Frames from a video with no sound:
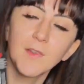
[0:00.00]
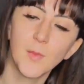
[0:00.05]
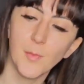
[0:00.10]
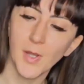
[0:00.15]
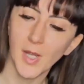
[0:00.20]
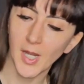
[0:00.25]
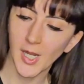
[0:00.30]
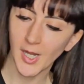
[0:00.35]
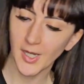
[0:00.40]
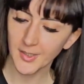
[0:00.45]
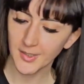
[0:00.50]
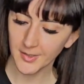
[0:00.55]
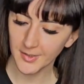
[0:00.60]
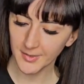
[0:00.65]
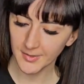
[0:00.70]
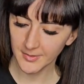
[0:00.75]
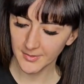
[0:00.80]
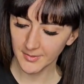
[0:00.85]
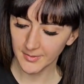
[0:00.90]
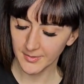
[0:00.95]
the
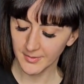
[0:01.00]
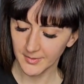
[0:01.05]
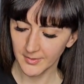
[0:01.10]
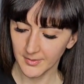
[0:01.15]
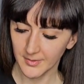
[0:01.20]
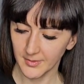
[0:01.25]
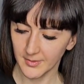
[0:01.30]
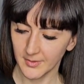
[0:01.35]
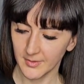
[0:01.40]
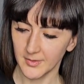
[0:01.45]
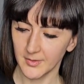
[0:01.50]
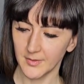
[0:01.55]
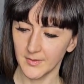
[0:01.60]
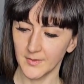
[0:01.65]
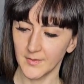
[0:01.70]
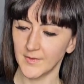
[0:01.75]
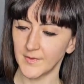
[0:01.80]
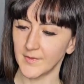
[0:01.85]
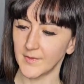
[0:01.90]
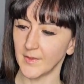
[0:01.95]
back.
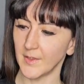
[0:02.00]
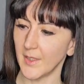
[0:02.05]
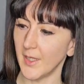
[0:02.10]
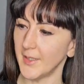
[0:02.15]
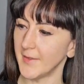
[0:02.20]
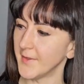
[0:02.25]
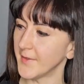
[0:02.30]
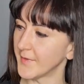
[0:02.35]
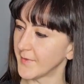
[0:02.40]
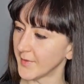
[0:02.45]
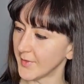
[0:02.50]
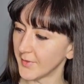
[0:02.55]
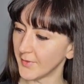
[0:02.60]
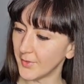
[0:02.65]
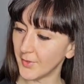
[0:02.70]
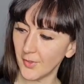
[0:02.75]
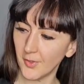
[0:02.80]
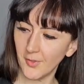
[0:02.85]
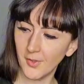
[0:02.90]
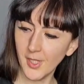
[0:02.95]
Slide this little
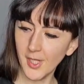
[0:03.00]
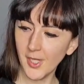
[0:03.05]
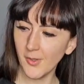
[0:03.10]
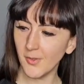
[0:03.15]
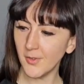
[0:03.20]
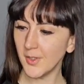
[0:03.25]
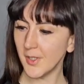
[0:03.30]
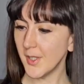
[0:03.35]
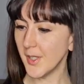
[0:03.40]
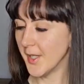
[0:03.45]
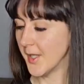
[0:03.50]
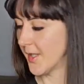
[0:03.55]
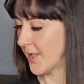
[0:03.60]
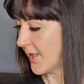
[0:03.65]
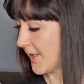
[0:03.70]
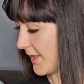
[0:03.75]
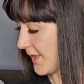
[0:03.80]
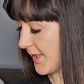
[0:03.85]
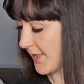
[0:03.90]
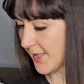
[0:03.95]
girl out.
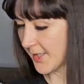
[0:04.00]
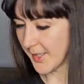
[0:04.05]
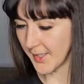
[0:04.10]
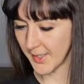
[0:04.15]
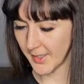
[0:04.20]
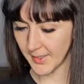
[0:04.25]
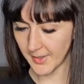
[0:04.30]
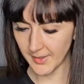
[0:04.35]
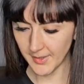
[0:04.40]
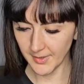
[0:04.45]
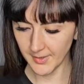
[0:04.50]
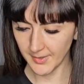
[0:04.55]
And